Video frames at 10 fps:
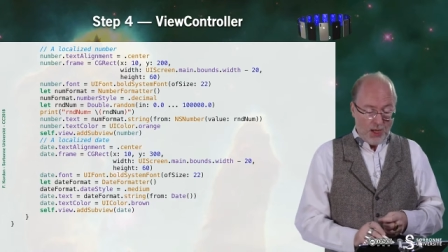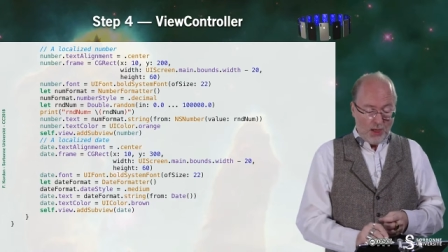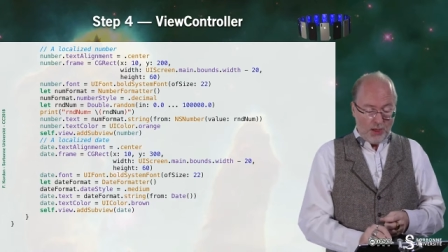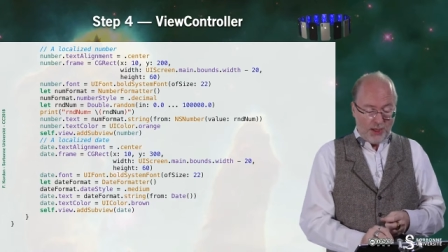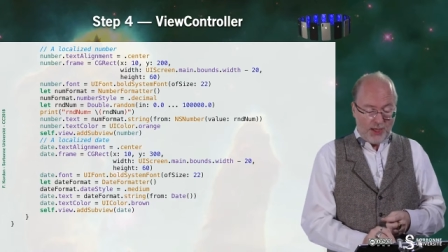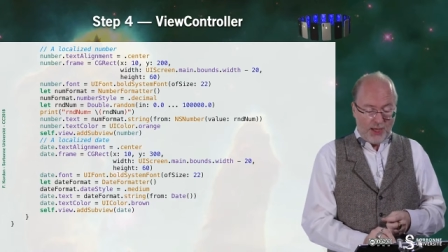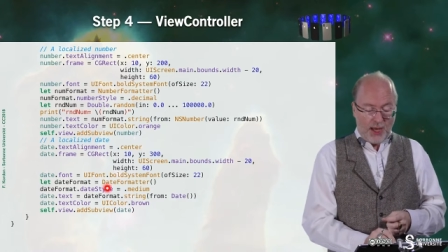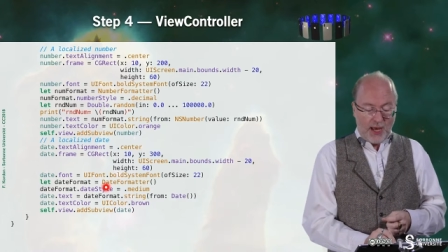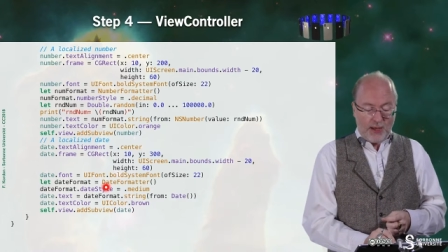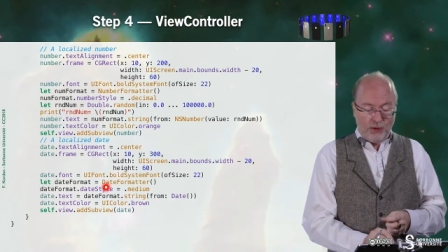Uh, here
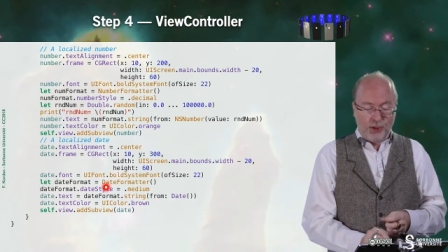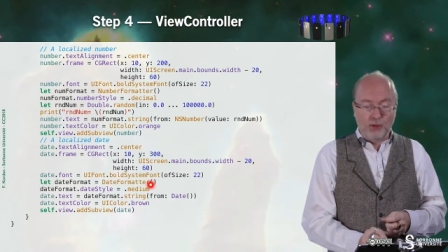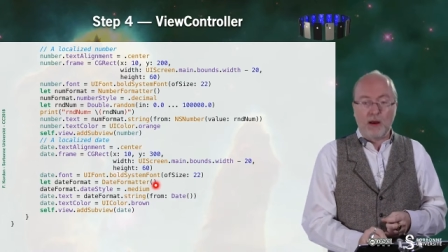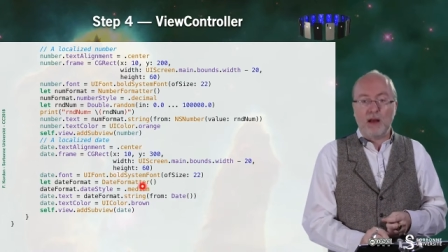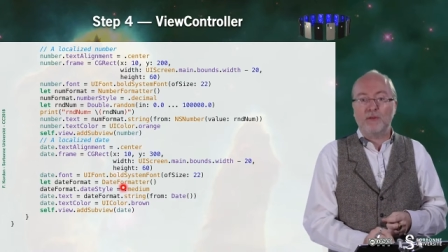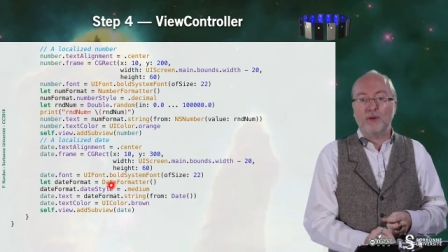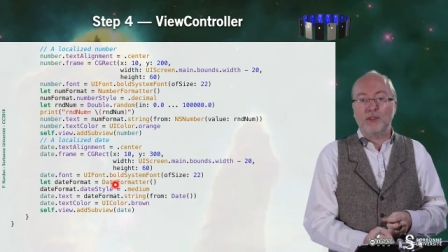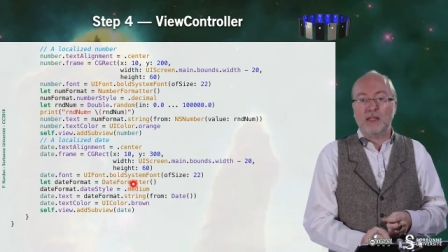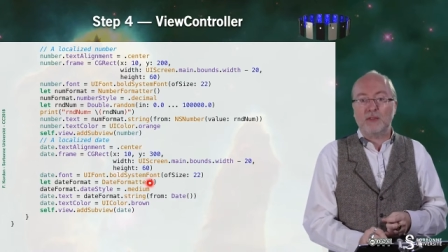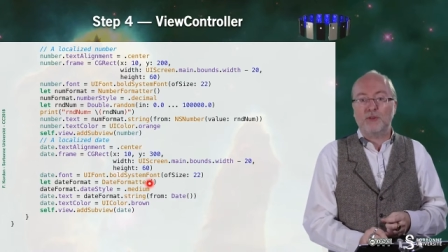I also have a
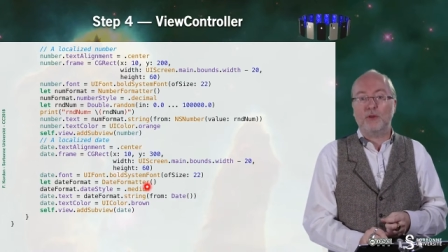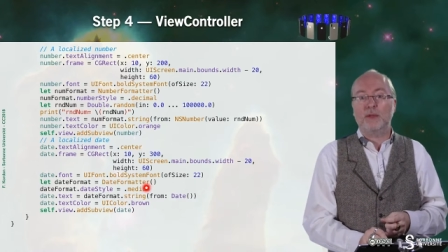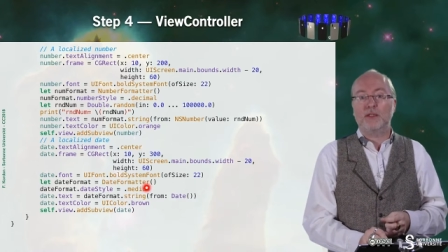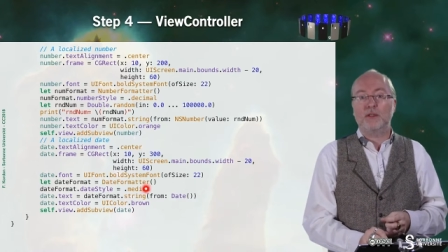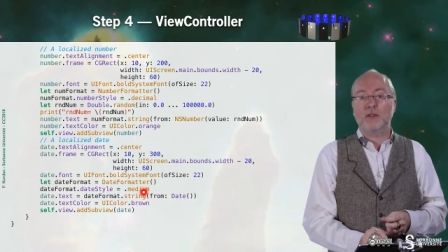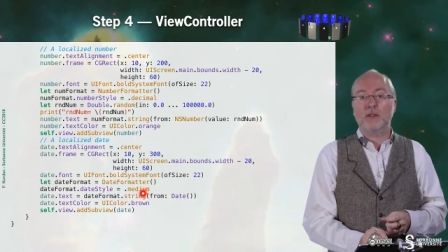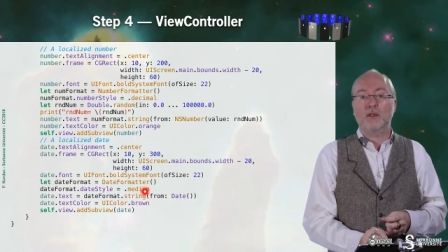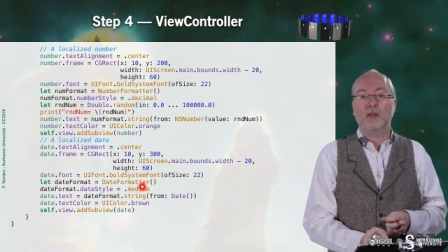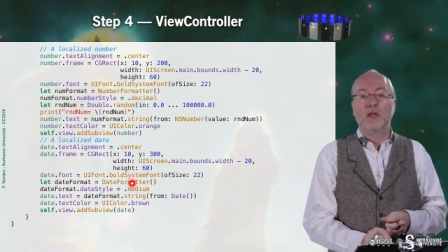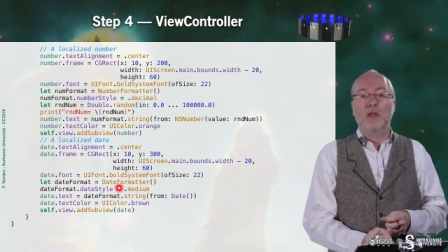date formatter.